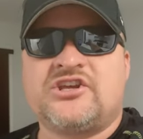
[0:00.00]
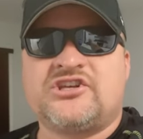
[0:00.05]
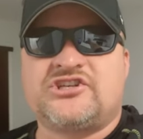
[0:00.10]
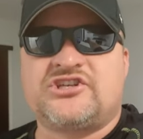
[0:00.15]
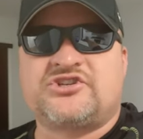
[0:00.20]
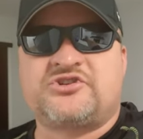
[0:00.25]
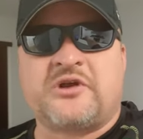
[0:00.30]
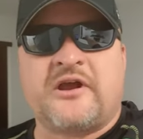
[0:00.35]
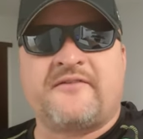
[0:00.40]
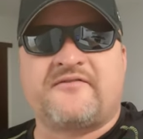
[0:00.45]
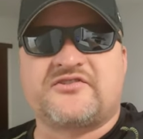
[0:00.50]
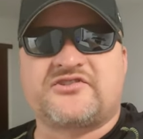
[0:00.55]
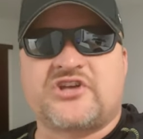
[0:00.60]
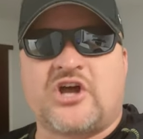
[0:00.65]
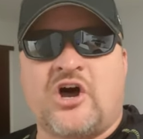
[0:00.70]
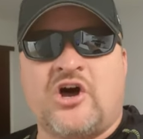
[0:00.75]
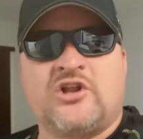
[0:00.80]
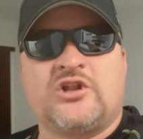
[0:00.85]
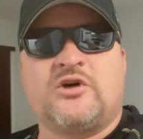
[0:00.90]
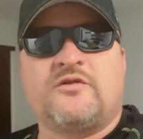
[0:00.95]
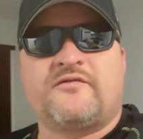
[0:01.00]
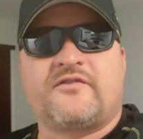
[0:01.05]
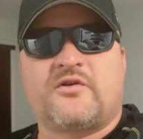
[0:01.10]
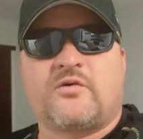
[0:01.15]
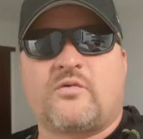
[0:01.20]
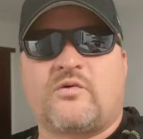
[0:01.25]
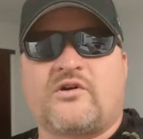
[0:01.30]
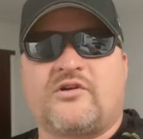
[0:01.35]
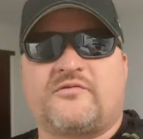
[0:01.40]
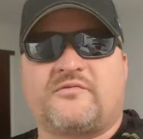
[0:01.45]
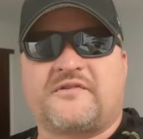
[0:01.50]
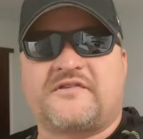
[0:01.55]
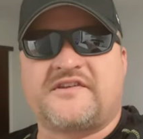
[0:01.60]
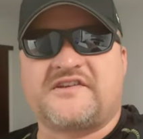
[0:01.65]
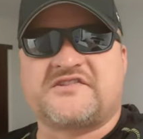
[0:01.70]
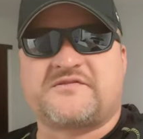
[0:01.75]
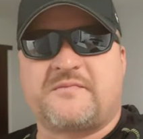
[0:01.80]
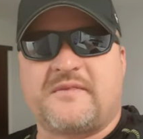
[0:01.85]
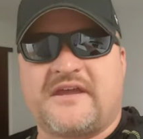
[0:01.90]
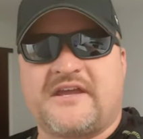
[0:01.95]
she travels all over the world with
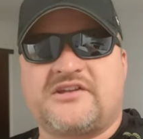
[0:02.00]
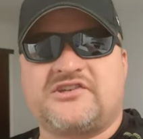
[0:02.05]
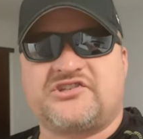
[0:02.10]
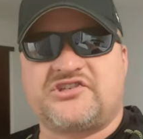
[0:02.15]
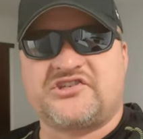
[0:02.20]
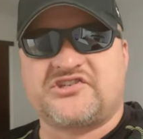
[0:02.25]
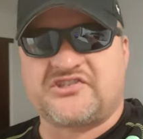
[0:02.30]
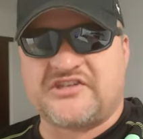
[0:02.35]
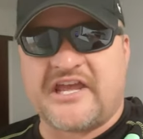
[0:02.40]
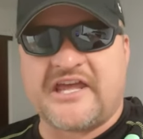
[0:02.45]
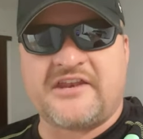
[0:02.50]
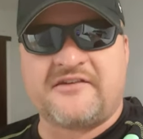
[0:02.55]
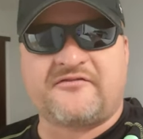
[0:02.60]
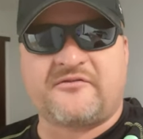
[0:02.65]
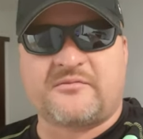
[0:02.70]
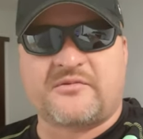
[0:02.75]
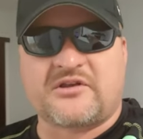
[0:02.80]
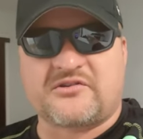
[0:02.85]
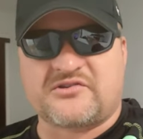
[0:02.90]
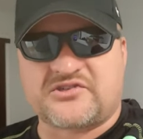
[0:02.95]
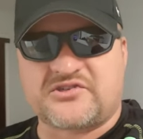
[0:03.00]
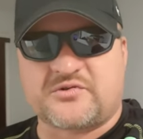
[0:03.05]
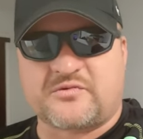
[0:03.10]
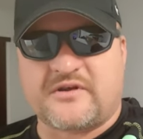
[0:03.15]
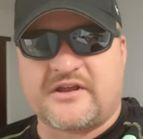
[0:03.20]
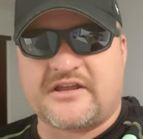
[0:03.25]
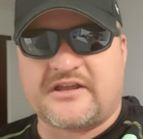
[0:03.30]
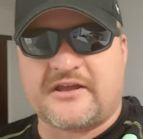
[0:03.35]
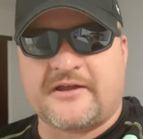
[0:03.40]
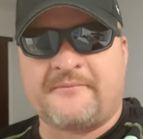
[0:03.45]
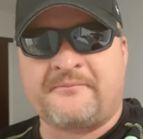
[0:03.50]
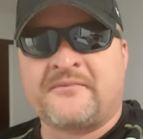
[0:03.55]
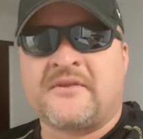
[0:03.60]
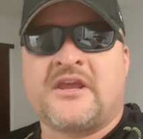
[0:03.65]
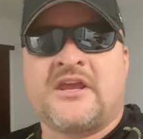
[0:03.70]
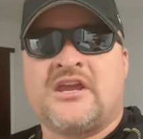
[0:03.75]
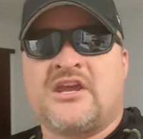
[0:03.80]
these men. She's native from Costa Rica.